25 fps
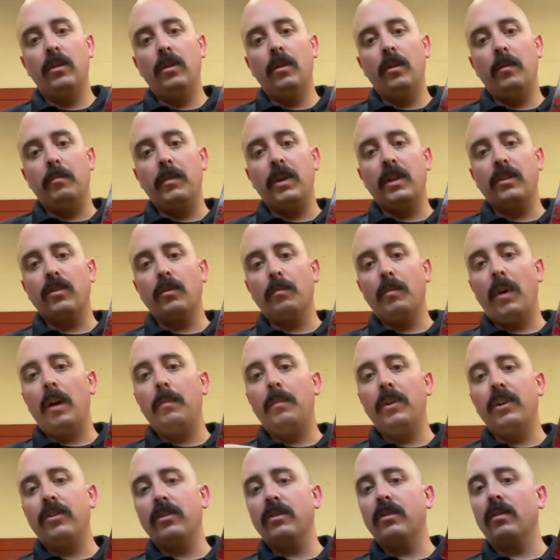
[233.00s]
It means there might
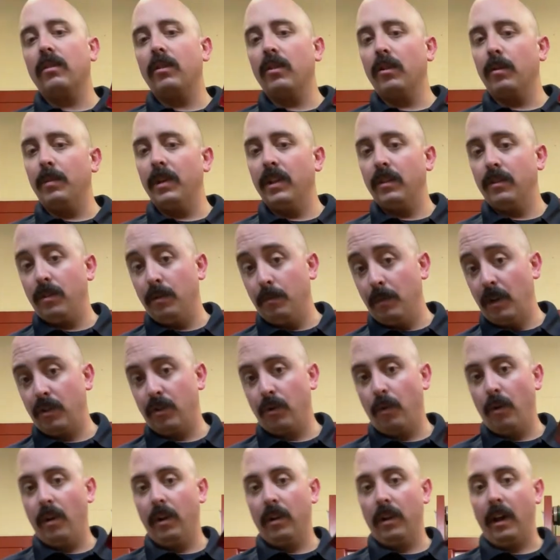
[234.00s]
be just a little bit too much
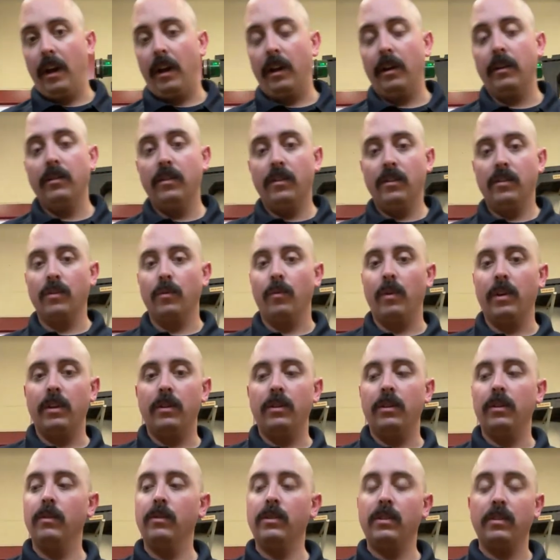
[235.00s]
oil on it. So what you
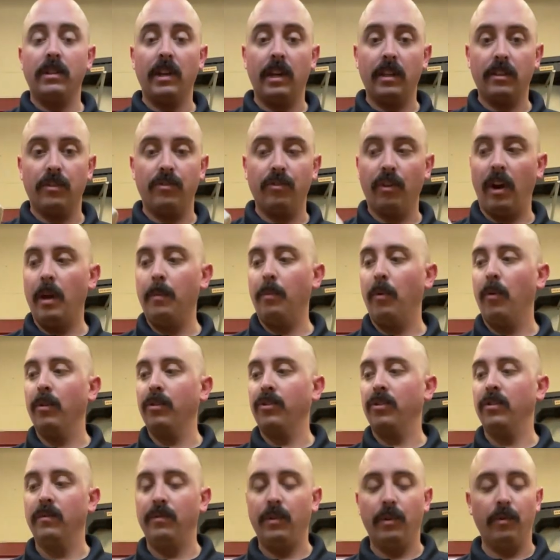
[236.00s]
do is you take the dry
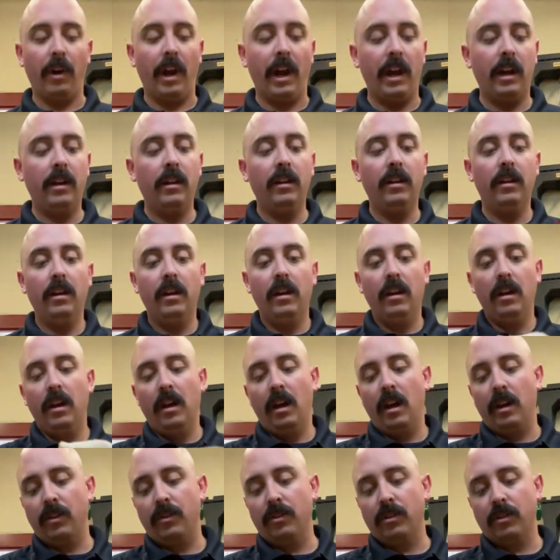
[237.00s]
portion of your rag
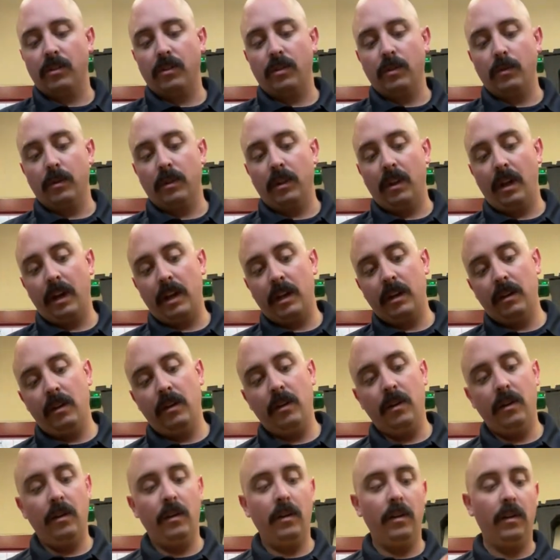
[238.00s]
and you just do a light
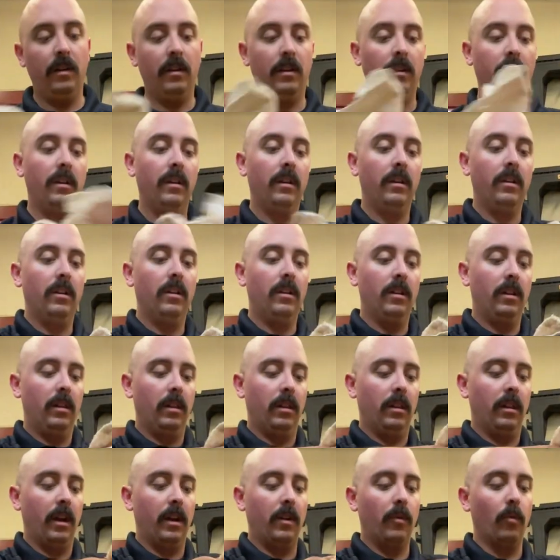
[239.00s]

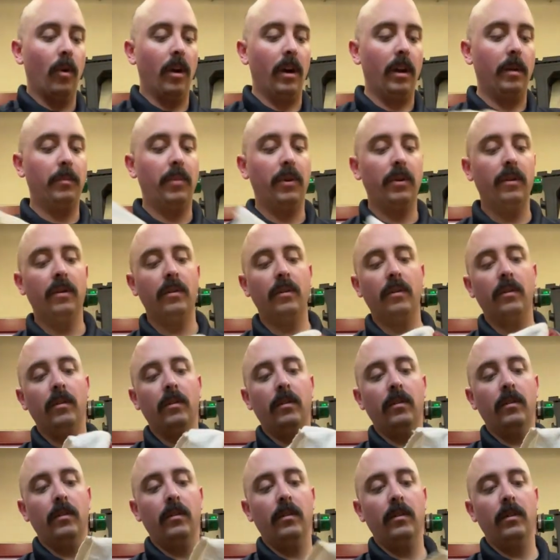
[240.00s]
wipe
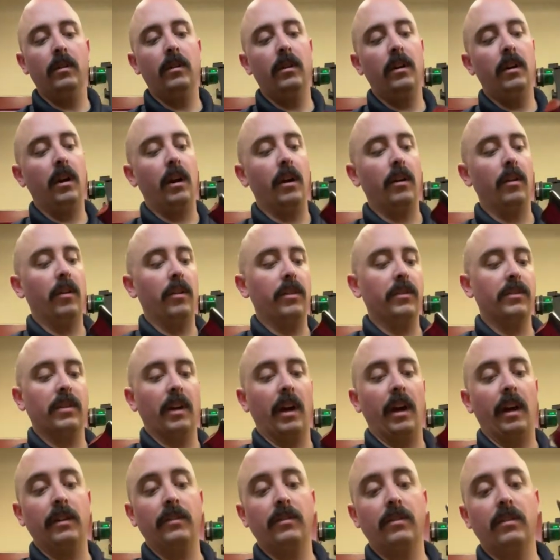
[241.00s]
on all the
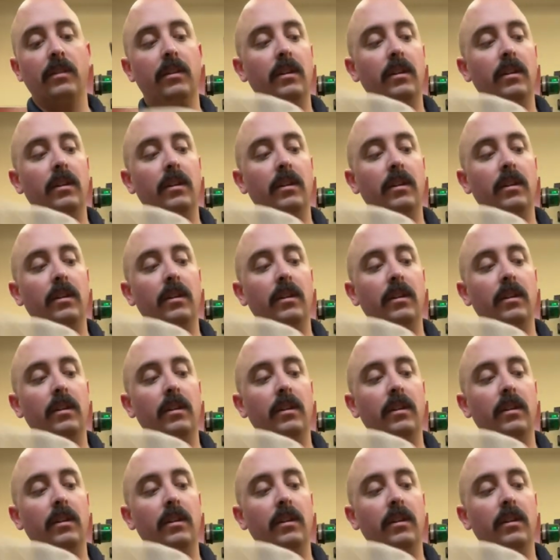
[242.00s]
sides.